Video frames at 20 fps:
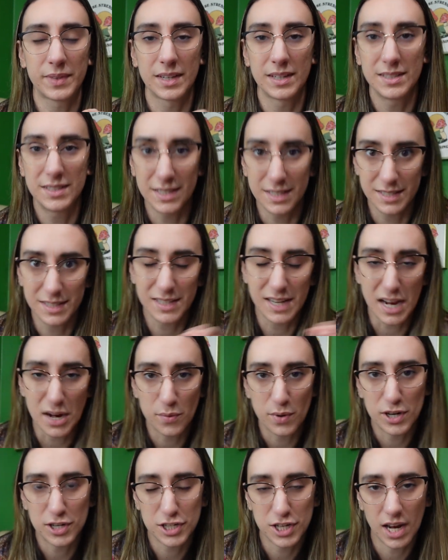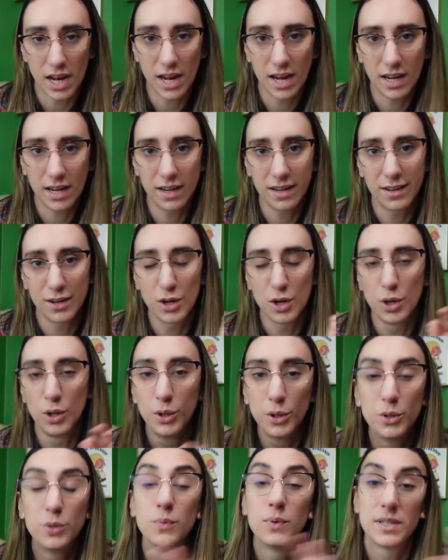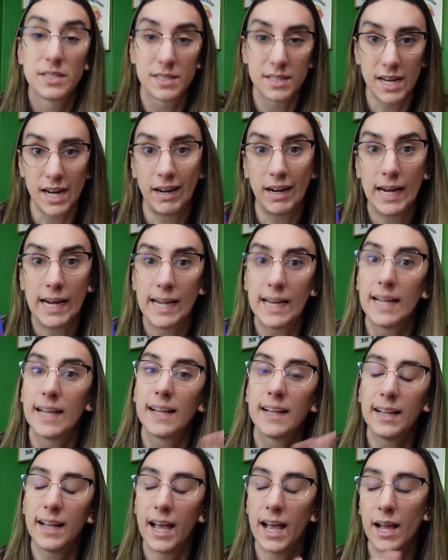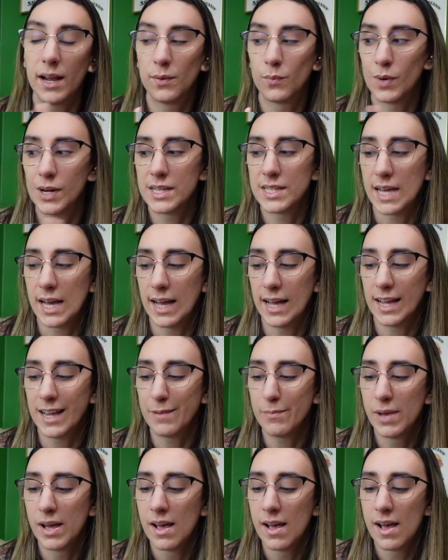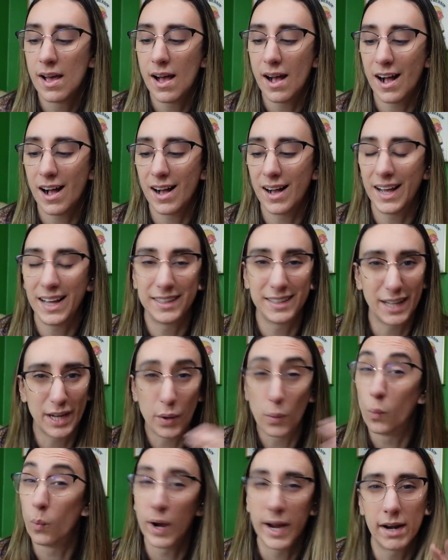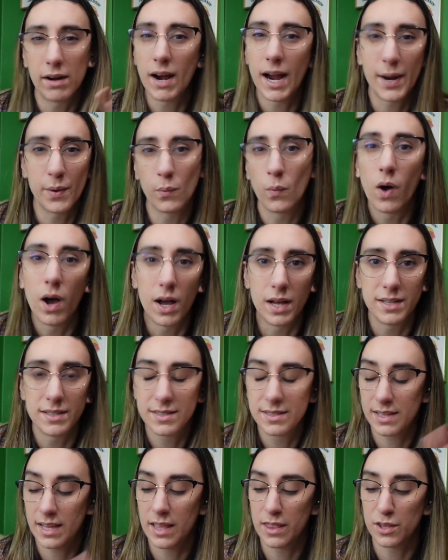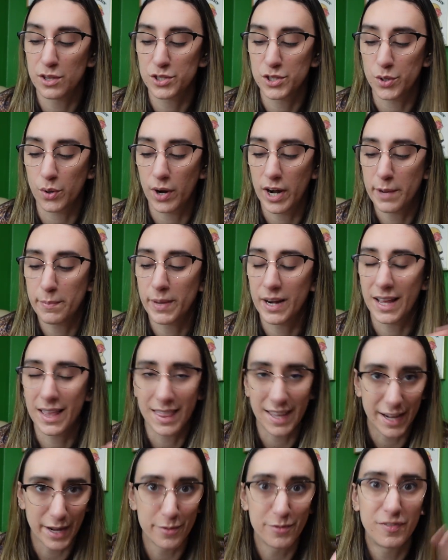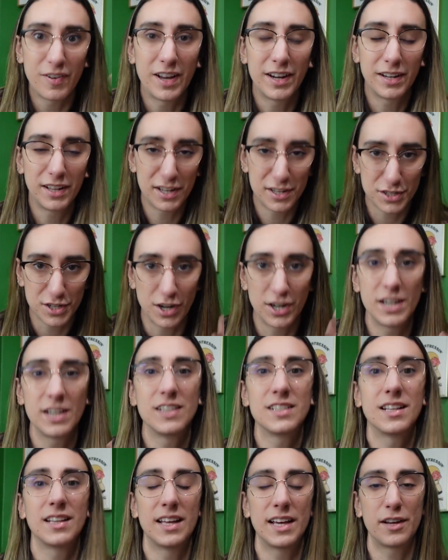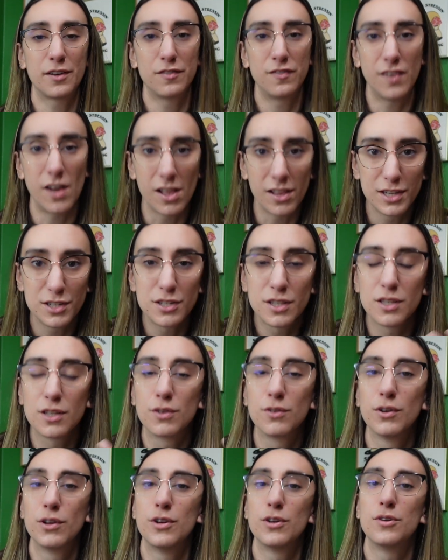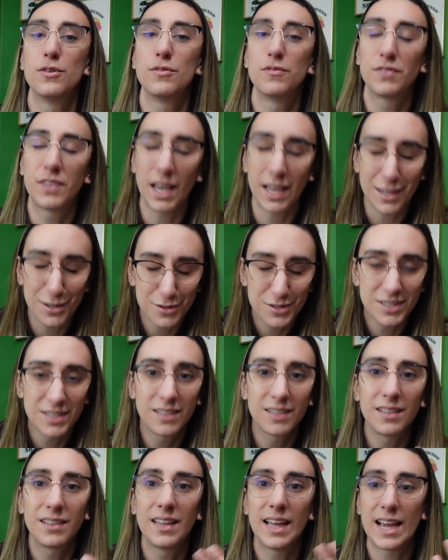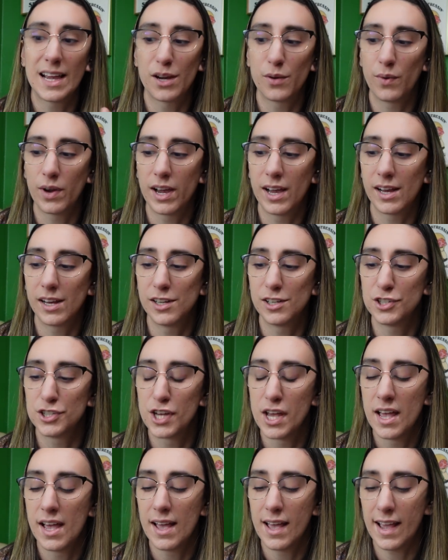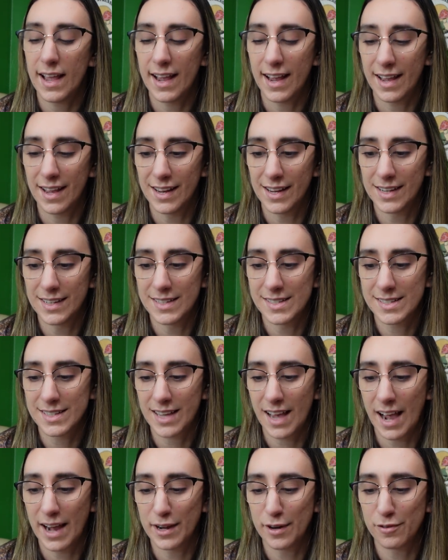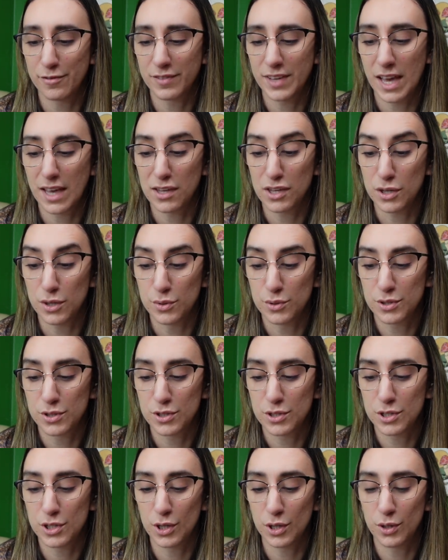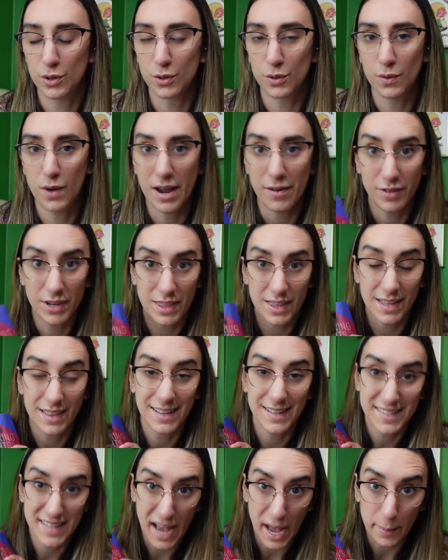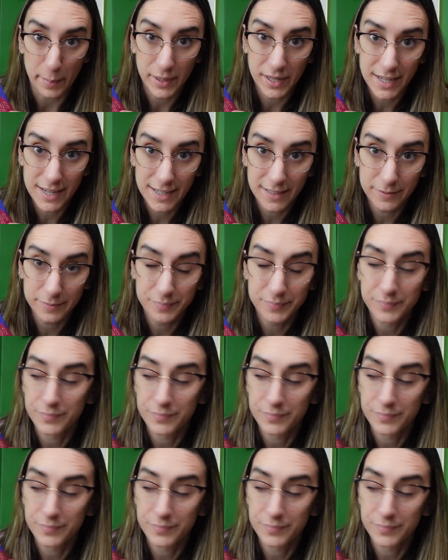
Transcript: distinguishing who was narrating at what time, and where I was in the story. But I think I'm finally starting to fall into the groove, get used to the language, and kind of get used to everything that's happening.